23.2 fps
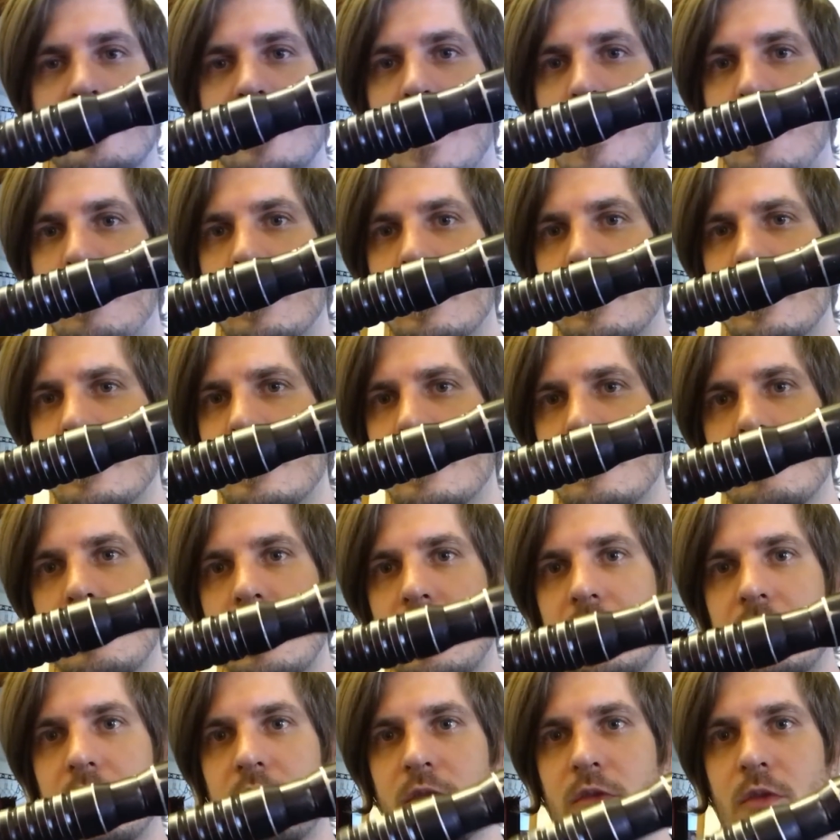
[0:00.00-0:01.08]
That one
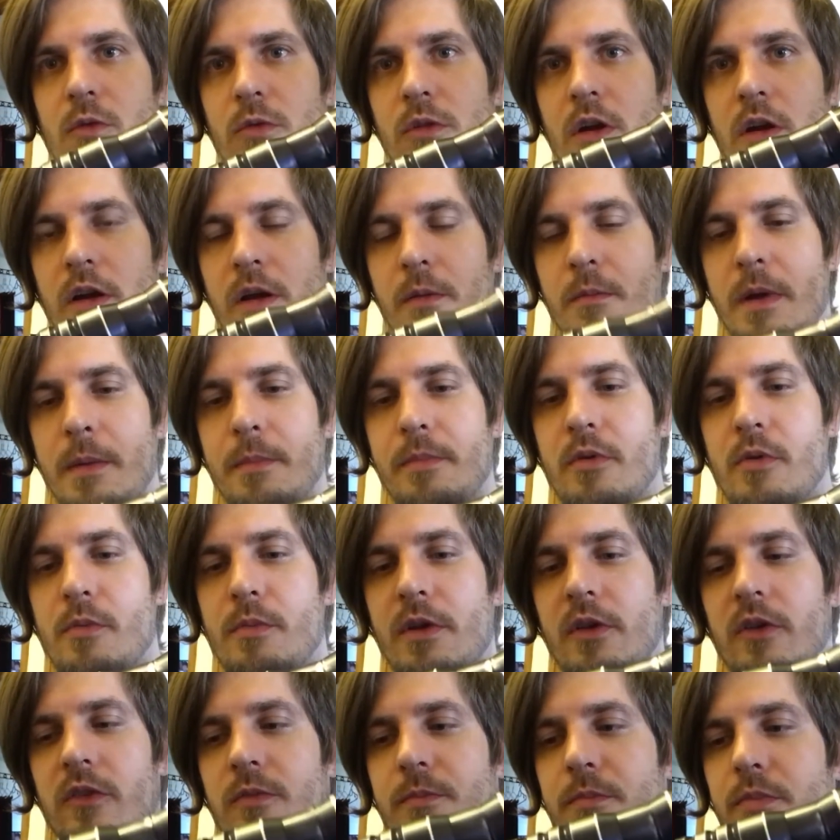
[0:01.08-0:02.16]
is no longer in my
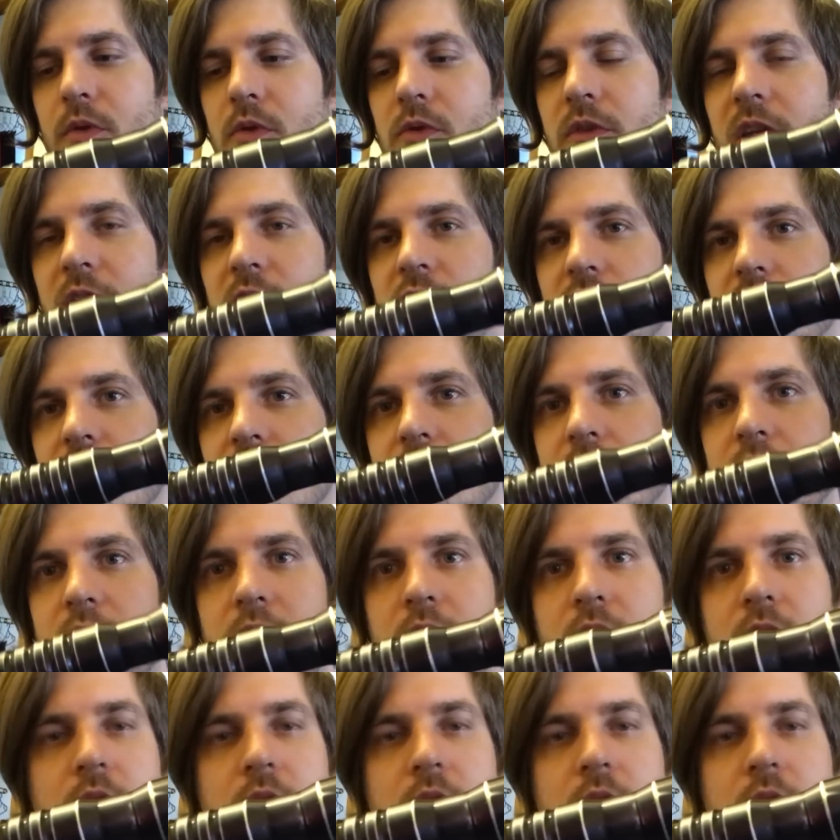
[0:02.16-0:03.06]
possession.